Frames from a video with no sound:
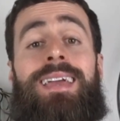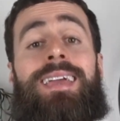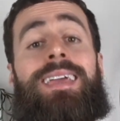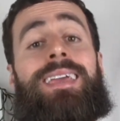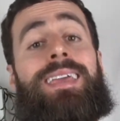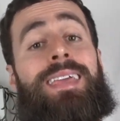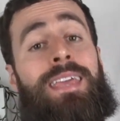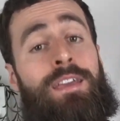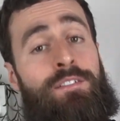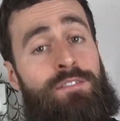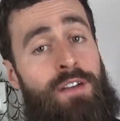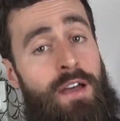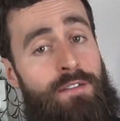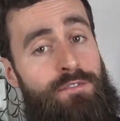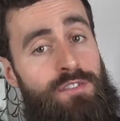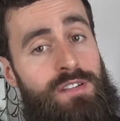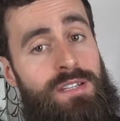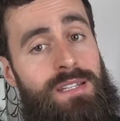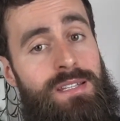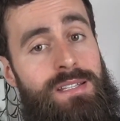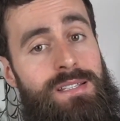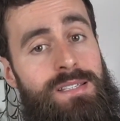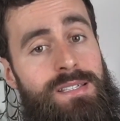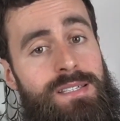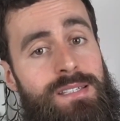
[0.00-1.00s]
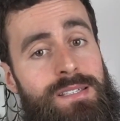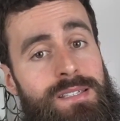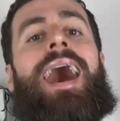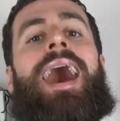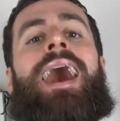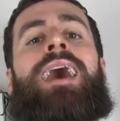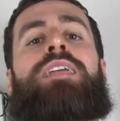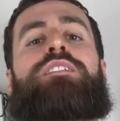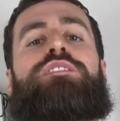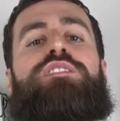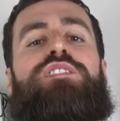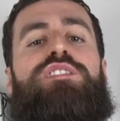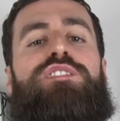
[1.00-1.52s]
give evidence,
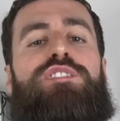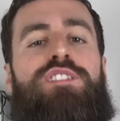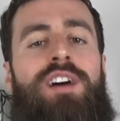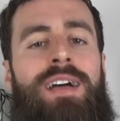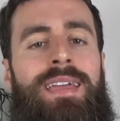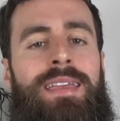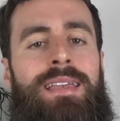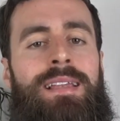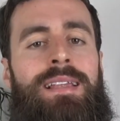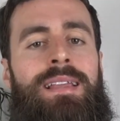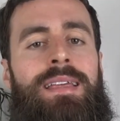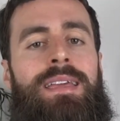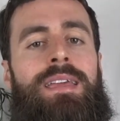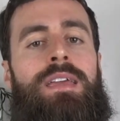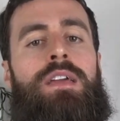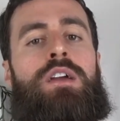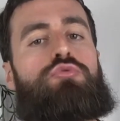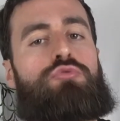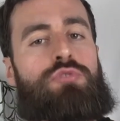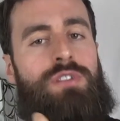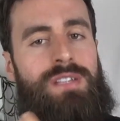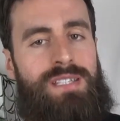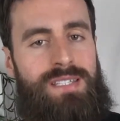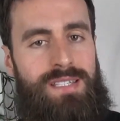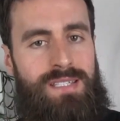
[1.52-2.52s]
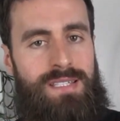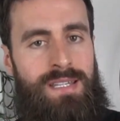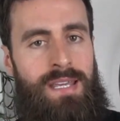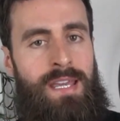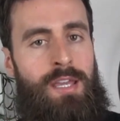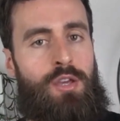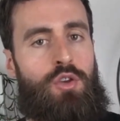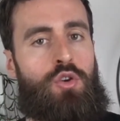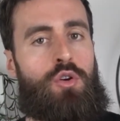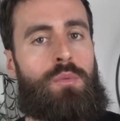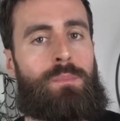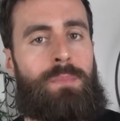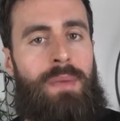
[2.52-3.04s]
and finally
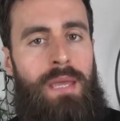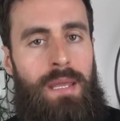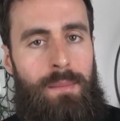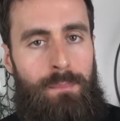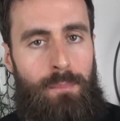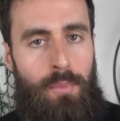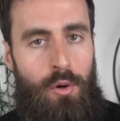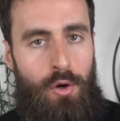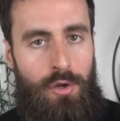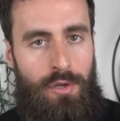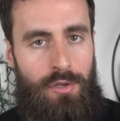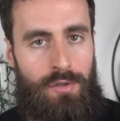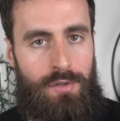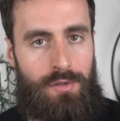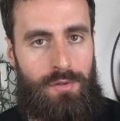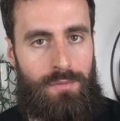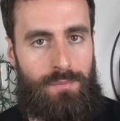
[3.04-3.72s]
restate your main point.